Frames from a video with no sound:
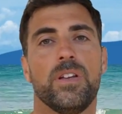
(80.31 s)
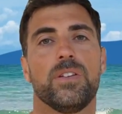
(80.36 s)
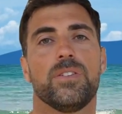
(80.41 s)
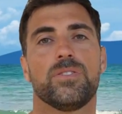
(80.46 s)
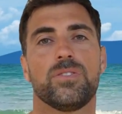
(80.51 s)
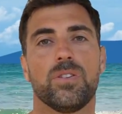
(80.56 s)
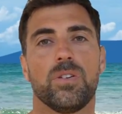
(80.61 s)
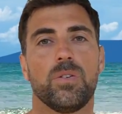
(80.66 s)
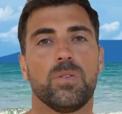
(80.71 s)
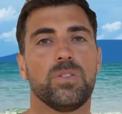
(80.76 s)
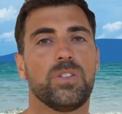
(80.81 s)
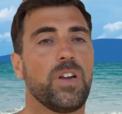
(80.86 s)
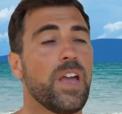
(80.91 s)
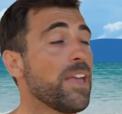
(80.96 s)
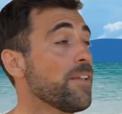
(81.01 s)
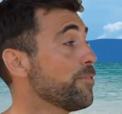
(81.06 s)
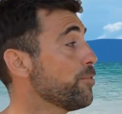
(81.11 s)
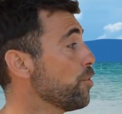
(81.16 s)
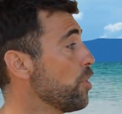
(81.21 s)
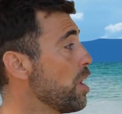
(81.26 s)
So the
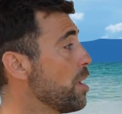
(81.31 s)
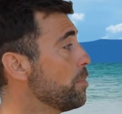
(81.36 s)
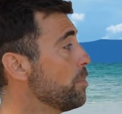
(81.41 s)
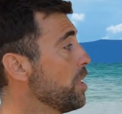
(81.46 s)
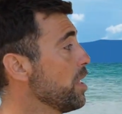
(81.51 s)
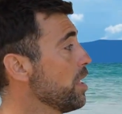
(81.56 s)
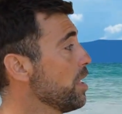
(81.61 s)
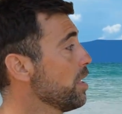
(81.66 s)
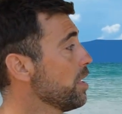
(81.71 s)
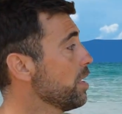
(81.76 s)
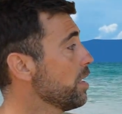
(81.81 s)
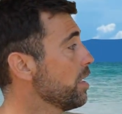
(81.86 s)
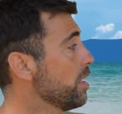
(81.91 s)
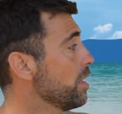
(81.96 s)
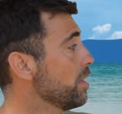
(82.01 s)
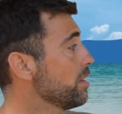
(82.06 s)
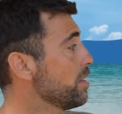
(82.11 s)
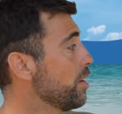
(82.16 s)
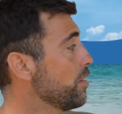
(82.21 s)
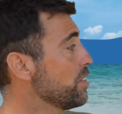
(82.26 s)
A-frame,
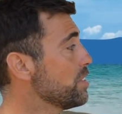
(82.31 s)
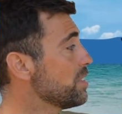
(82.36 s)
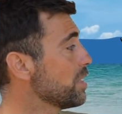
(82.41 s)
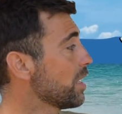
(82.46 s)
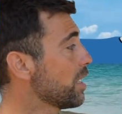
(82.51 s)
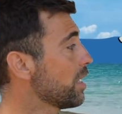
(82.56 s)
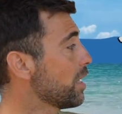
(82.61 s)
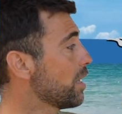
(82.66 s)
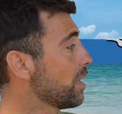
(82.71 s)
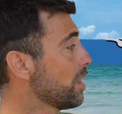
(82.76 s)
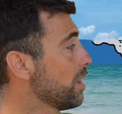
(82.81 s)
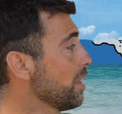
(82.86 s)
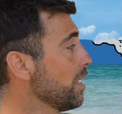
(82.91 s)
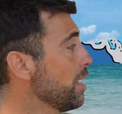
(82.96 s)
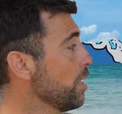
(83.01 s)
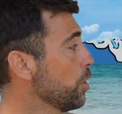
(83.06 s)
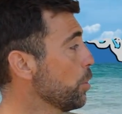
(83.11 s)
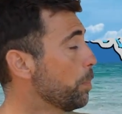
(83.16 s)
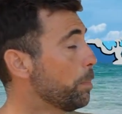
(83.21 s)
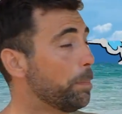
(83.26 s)
there is a
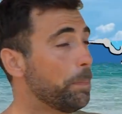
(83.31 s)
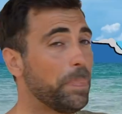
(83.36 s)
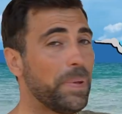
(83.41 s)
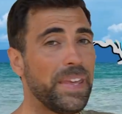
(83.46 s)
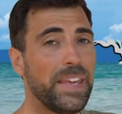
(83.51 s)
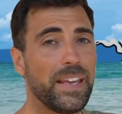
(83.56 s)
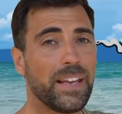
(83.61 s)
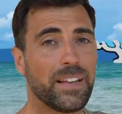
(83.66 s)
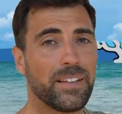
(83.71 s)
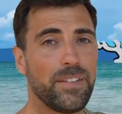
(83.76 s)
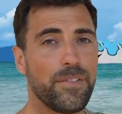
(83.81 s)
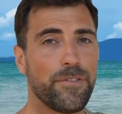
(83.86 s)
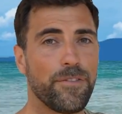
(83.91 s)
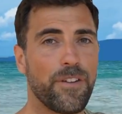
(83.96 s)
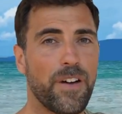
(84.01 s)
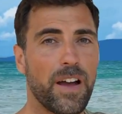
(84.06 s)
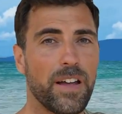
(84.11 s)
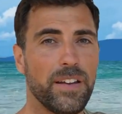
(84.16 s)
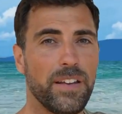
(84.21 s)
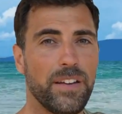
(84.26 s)
clear peak
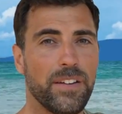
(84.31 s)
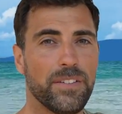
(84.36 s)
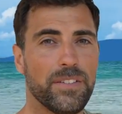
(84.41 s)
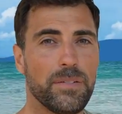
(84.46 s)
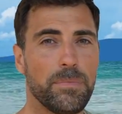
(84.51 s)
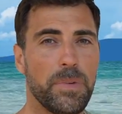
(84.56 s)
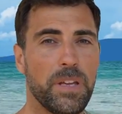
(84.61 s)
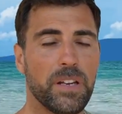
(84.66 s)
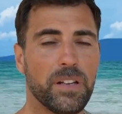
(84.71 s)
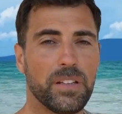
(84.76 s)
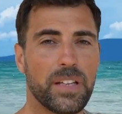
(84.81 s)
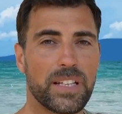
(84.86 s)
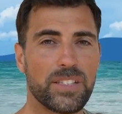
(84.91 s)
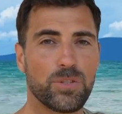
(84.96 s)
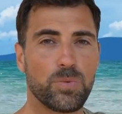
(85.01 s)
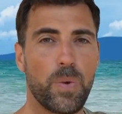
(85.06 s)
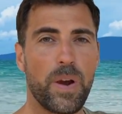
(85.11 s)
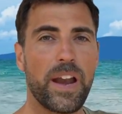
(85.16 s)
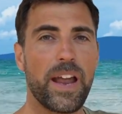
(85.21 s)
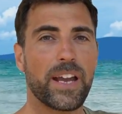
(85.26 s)
defined here in the middle.
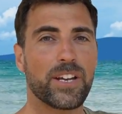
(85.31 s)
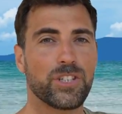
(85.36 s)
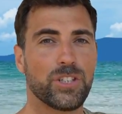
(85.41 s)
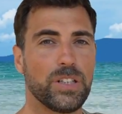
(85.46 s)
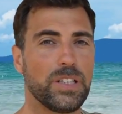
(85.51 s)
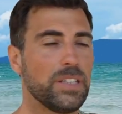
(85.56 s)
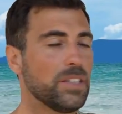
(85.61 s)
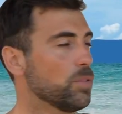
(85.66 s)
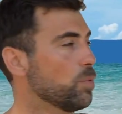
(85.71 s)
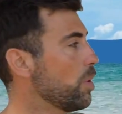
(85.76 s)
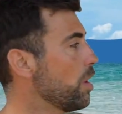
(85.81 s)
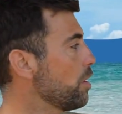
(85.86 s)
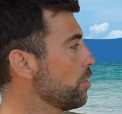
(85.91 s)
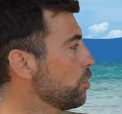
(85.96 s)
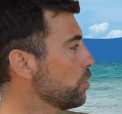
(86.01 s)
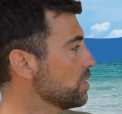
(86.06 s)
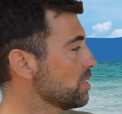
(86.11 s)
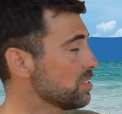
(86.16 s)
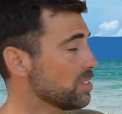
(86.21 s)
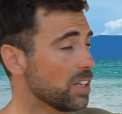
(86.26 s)
That's where actually the wave
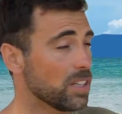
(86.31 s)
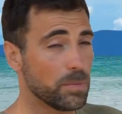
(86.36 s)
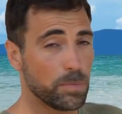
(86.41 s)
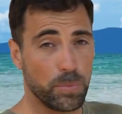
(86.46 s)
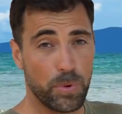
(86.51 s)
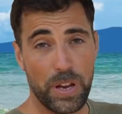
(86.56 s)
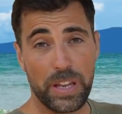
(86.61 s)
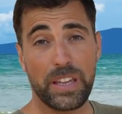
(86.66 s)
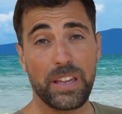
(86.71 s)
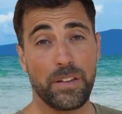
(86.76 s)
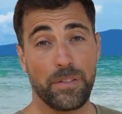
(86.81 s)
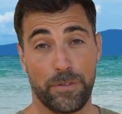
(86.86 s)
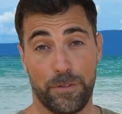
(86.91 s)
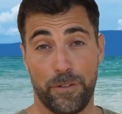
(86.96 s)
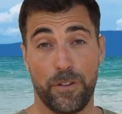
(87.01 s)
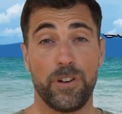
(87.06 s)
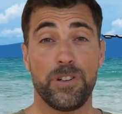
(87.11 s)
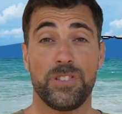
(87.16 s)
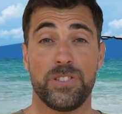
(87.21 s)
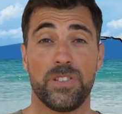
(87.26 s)
will start breaking
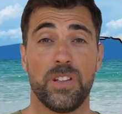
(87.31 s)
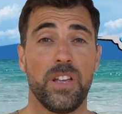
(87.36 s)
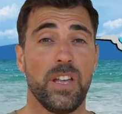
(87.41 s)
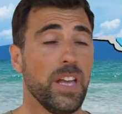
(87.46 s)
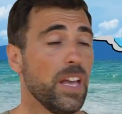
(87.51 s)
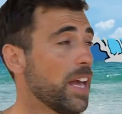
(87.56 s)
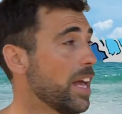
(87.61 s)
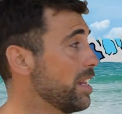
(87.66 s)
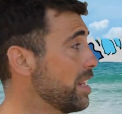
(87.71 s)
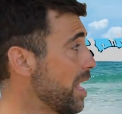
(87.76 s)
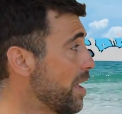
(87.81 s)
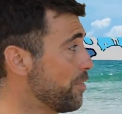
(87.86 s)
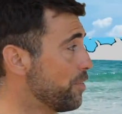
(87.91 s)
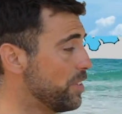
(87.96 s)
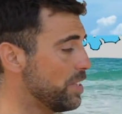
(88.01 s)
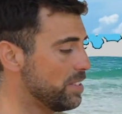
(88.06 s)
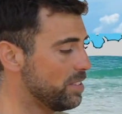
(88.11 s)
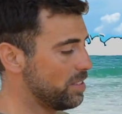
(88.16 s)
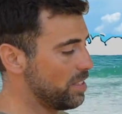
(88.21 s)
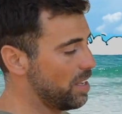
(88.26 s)
first and have
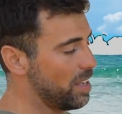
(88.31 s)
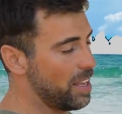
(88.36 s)
this